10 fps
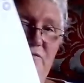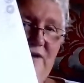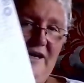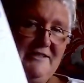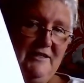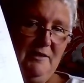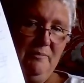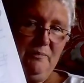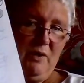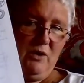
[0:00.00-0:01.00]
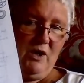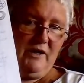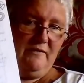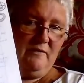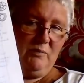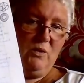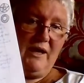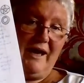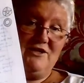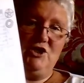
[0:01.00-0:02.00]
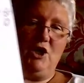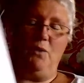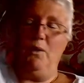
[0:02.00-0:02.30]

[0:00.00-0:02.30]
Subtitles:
fill it in the book as you go